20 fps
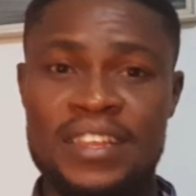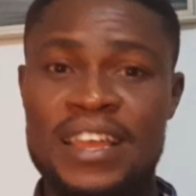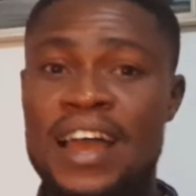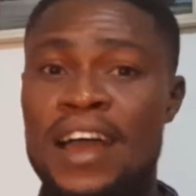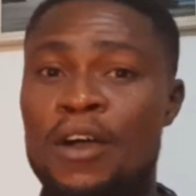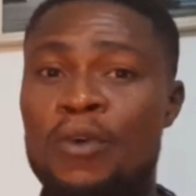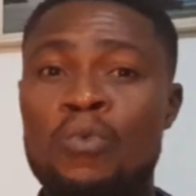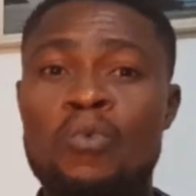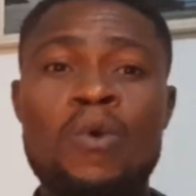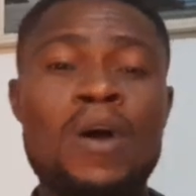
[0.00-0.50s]
There
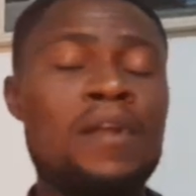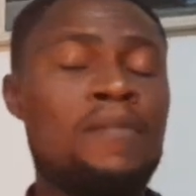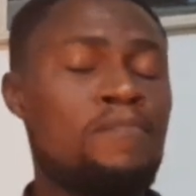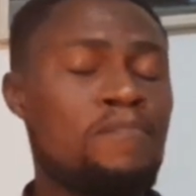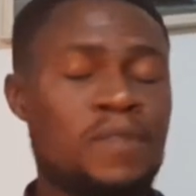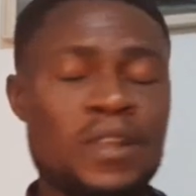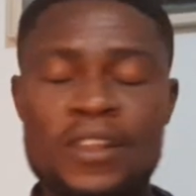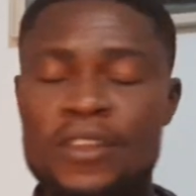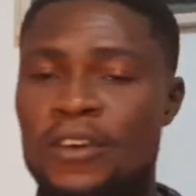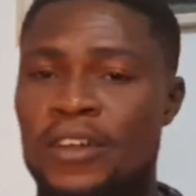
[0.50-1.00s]
are
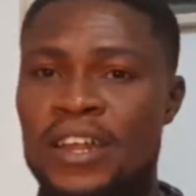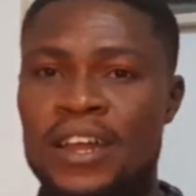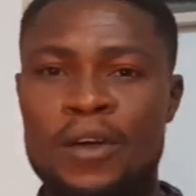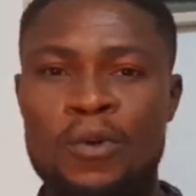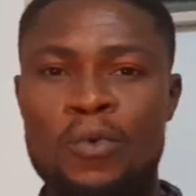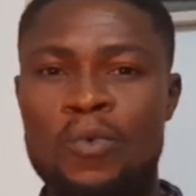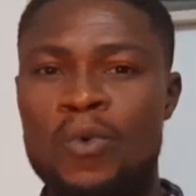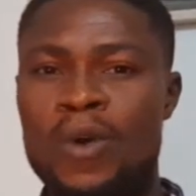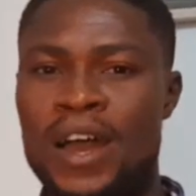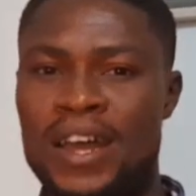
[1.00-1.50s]

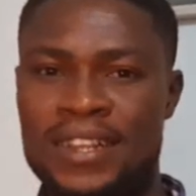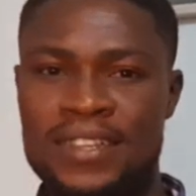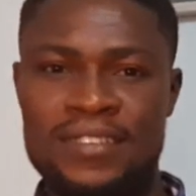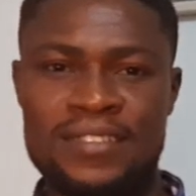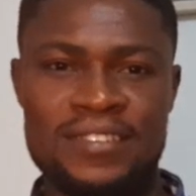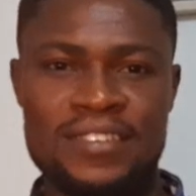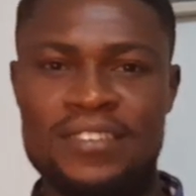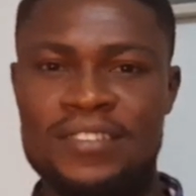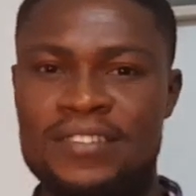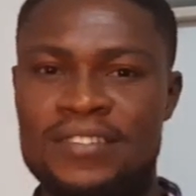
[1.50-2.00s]

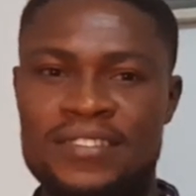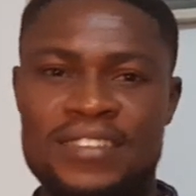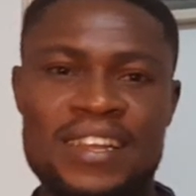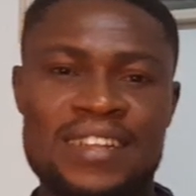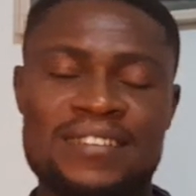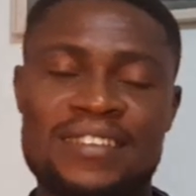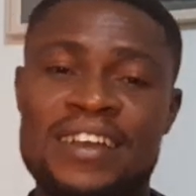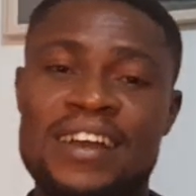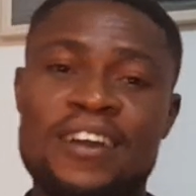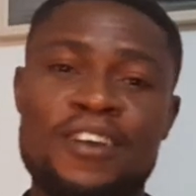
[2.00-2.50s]
1,000,001 things
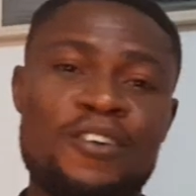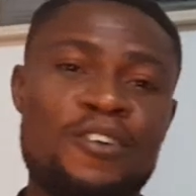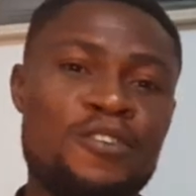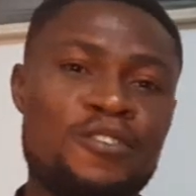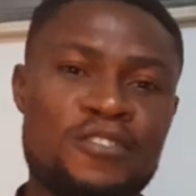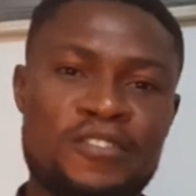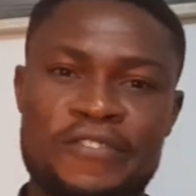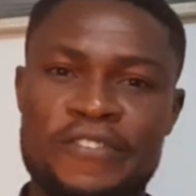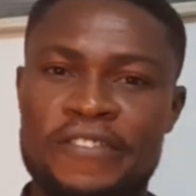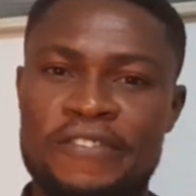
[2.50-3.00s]
that can
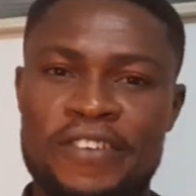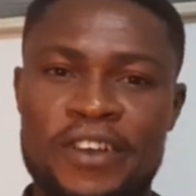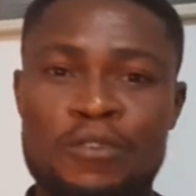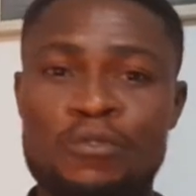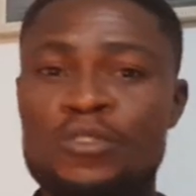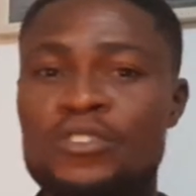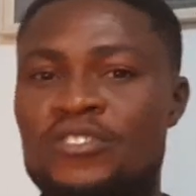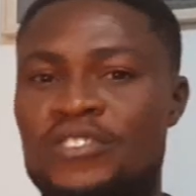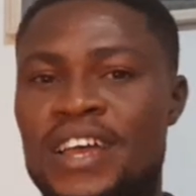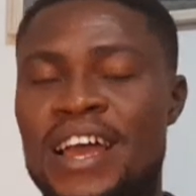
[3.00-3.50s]
cause fever,
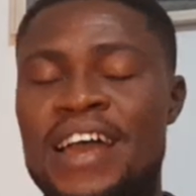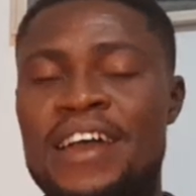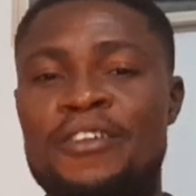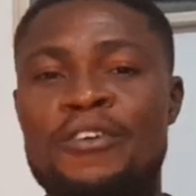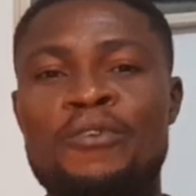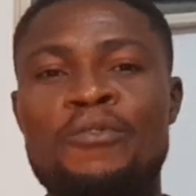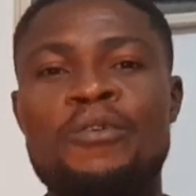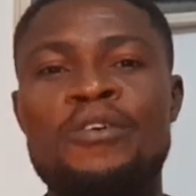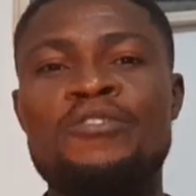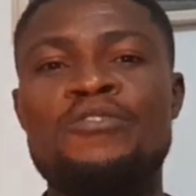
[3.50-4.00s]
which I
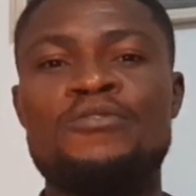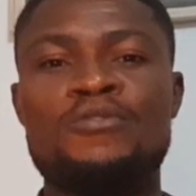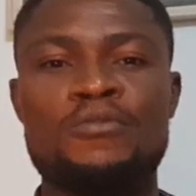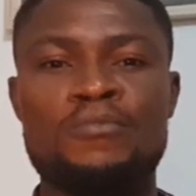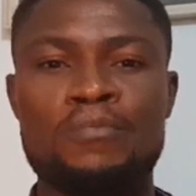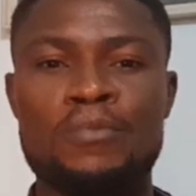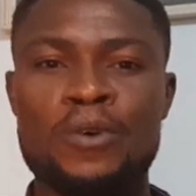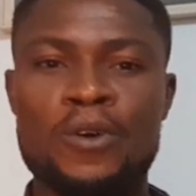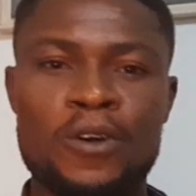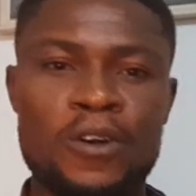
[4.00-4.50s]
don't want to
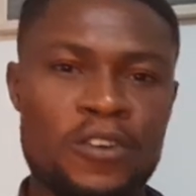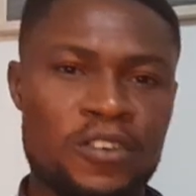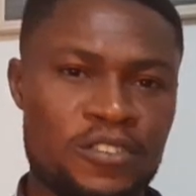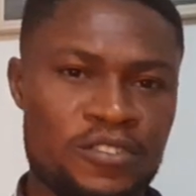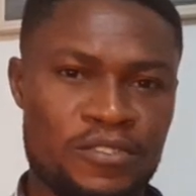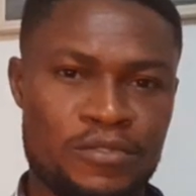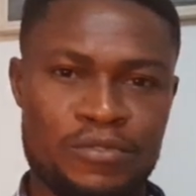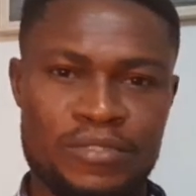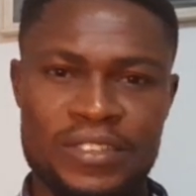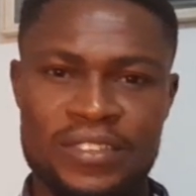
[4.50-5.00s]
bore
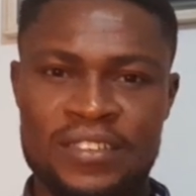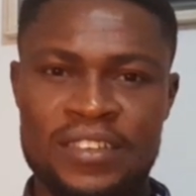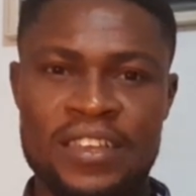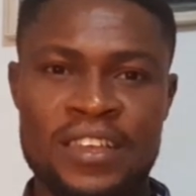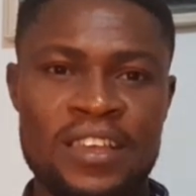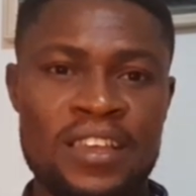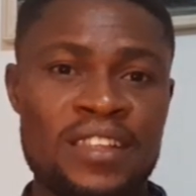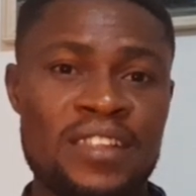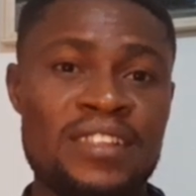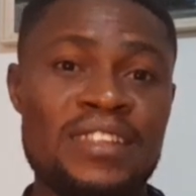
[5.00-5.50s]
us with.
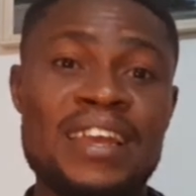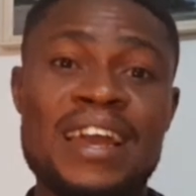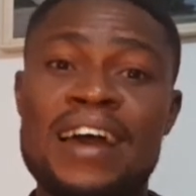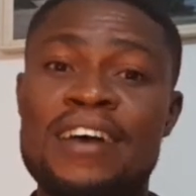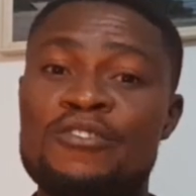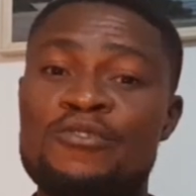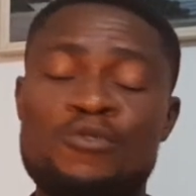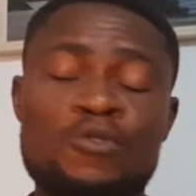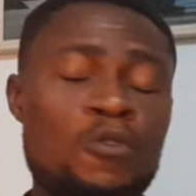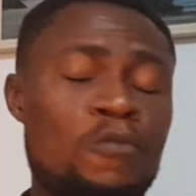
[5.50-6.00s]
There
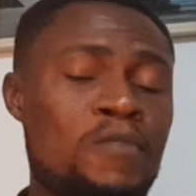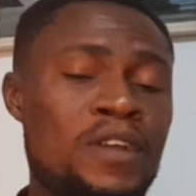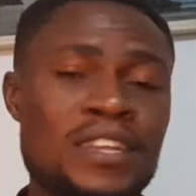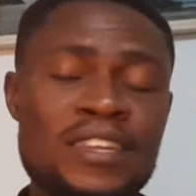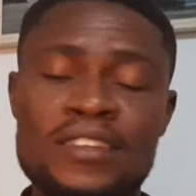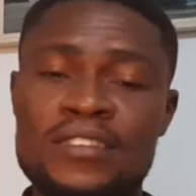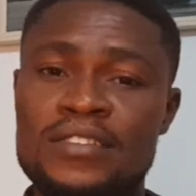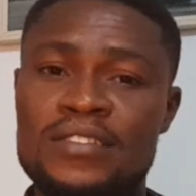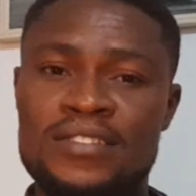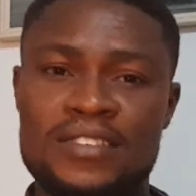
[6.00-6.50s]
are so
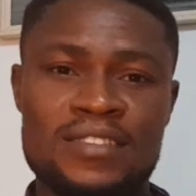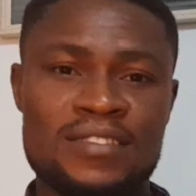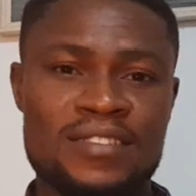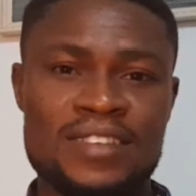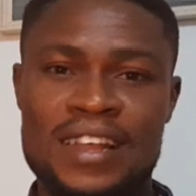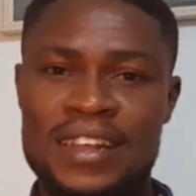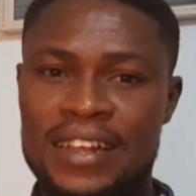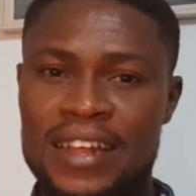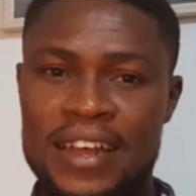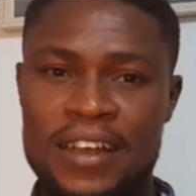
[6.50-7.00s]
many things
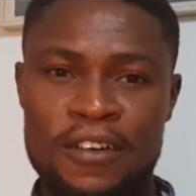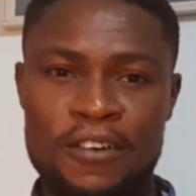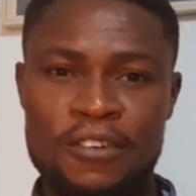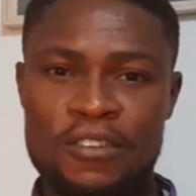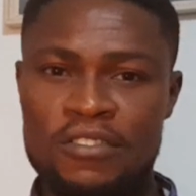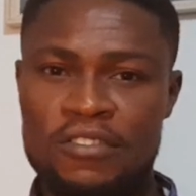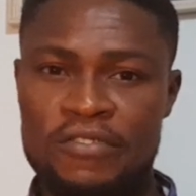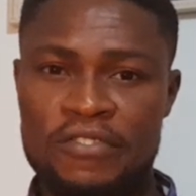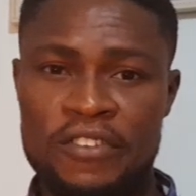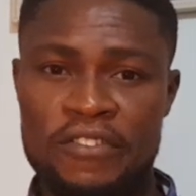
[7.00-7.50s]
that can
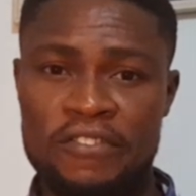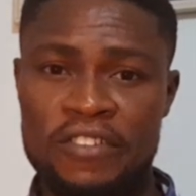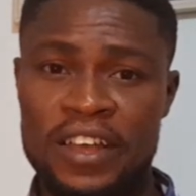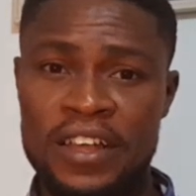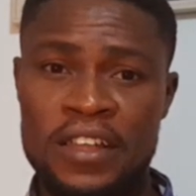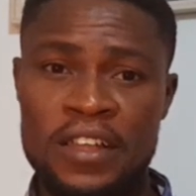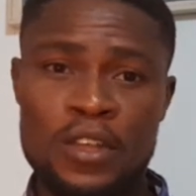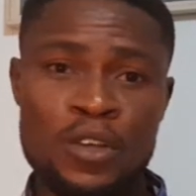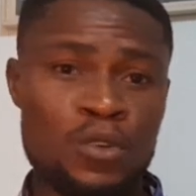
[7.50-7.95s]
cause fever.